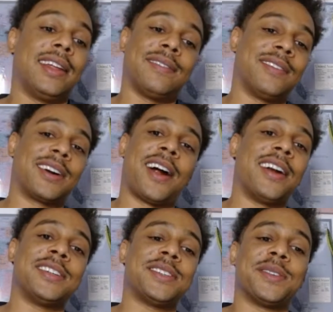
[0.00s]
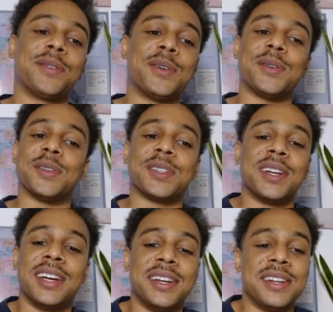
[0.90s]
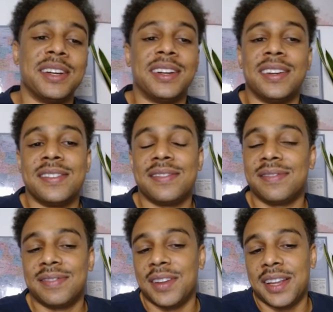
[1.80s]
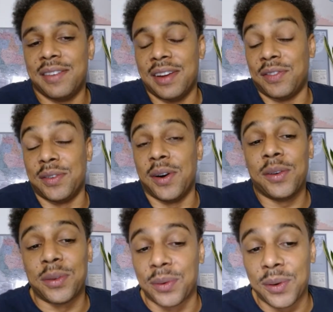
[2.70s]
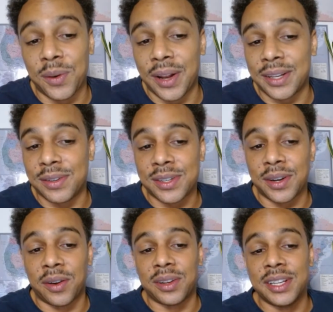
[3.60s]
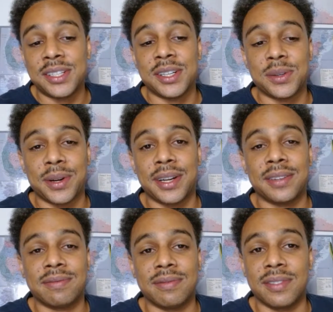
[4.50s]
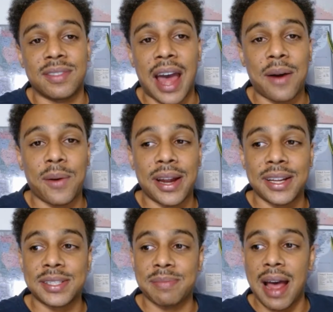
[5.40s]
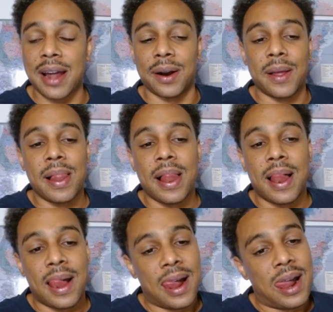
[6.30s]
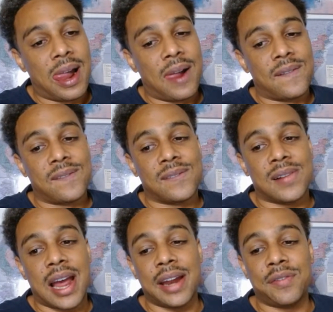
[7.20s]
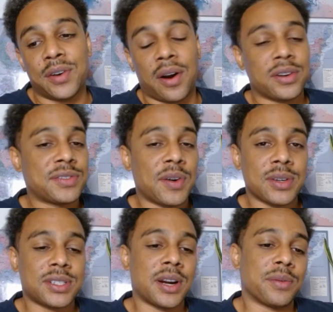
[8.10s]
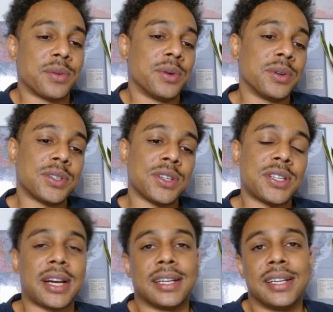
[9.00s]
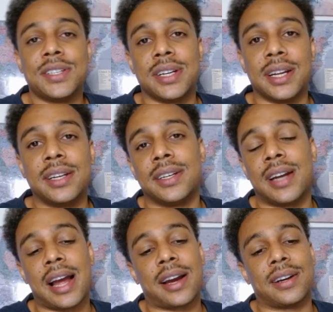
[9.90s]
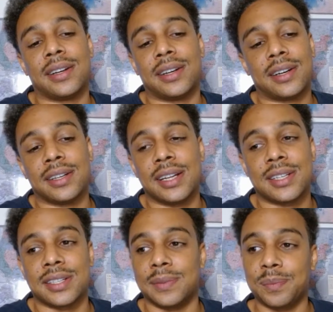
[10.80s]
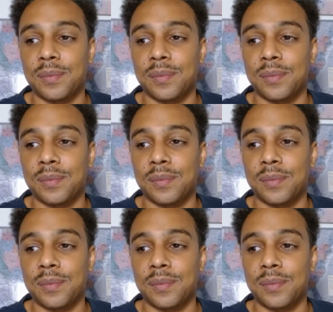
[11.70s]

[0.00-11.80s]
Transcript: Regardless of the rules. If you know the rule and you don't listen to it that way, it doesn't matter. And if you're always focused on rules instead of listening, you're not going to learn to listen.